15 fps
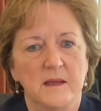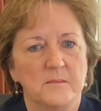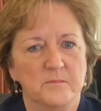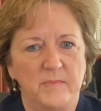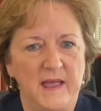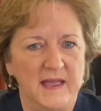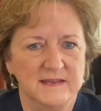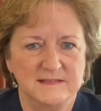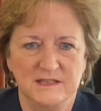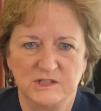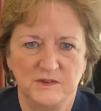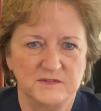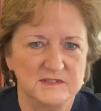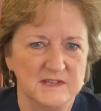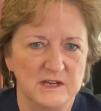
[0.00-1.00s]
Passage
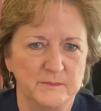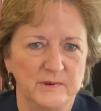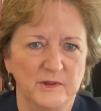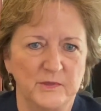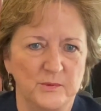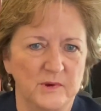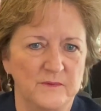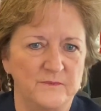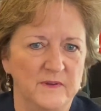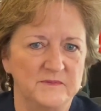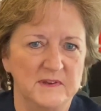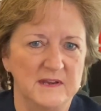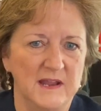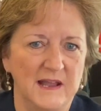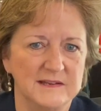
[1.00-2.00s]
of Senate Bill
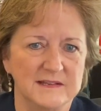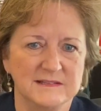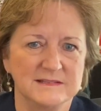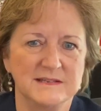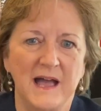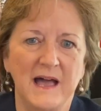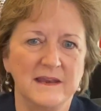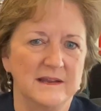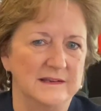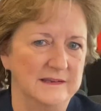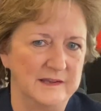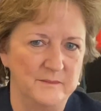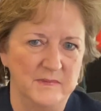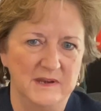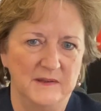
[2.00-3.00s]
359 does not
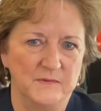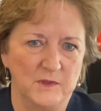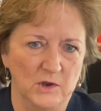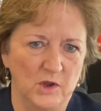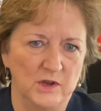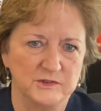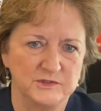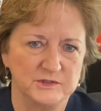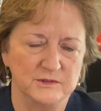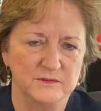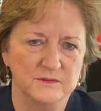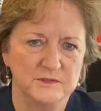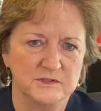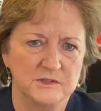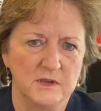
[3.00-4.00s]
eliminate the
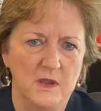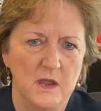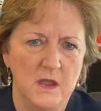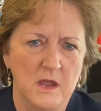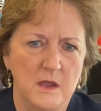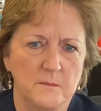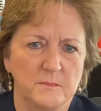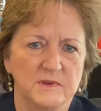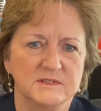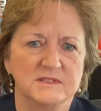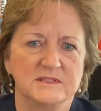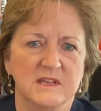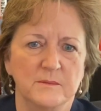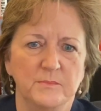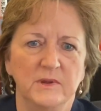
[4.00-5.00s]
lawsuits, but
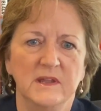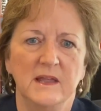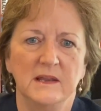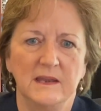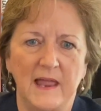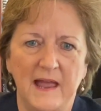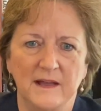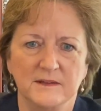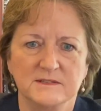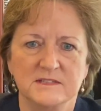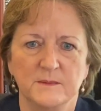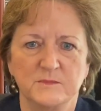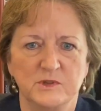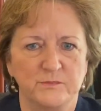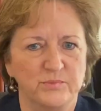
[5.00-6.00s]
simply allows
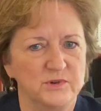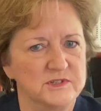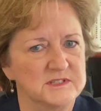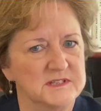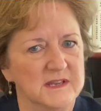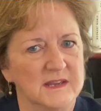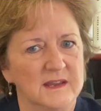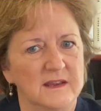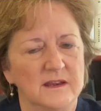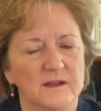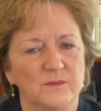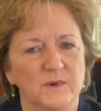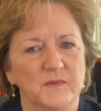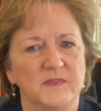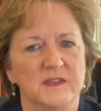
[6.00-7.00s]
them to proceed
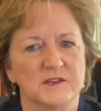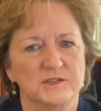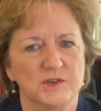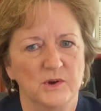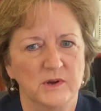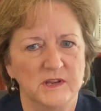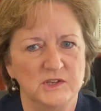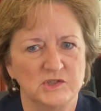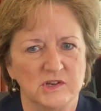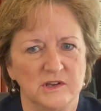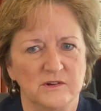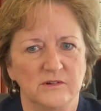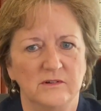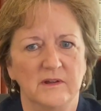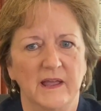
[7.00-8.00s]
with the Attorney
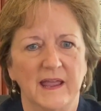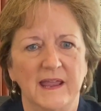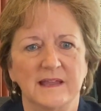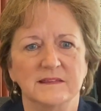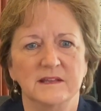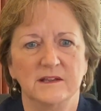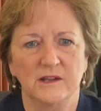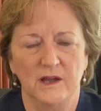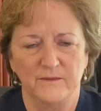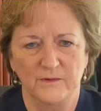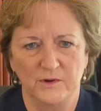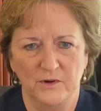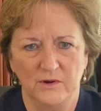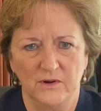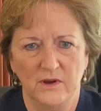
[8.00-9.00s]
General and the
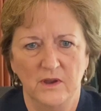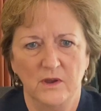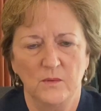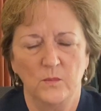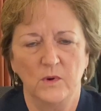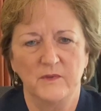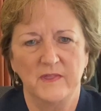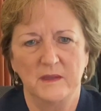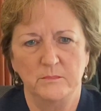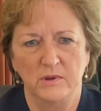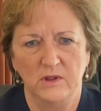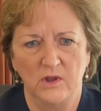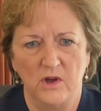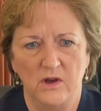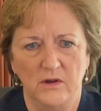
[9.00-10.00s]
Governor where they
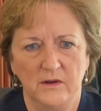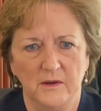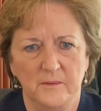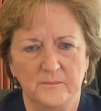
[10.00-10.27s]
belong.